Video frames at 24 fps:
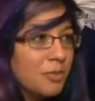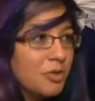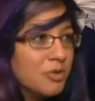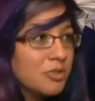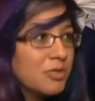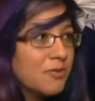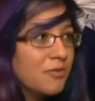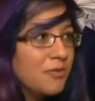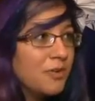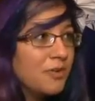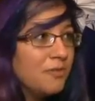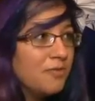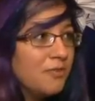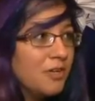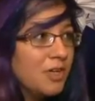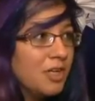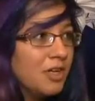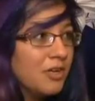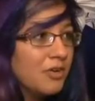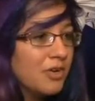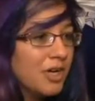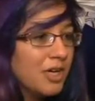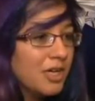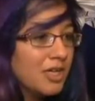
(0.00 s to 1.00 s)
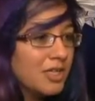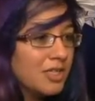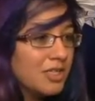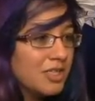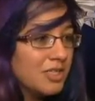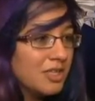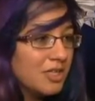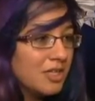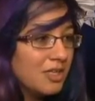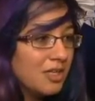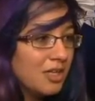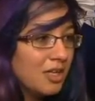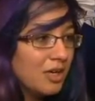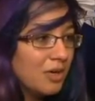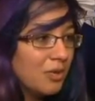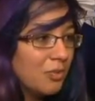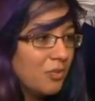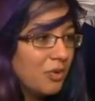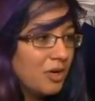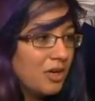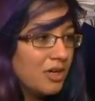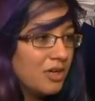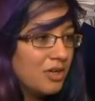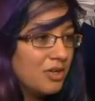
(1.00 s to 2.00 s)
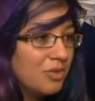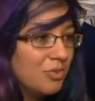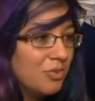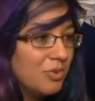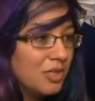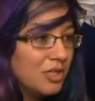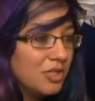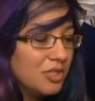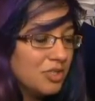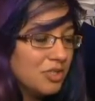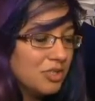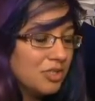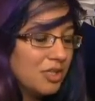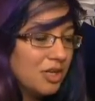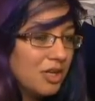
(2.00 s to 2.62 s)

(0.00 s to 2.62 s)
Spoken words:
most fun video I had done in a while when it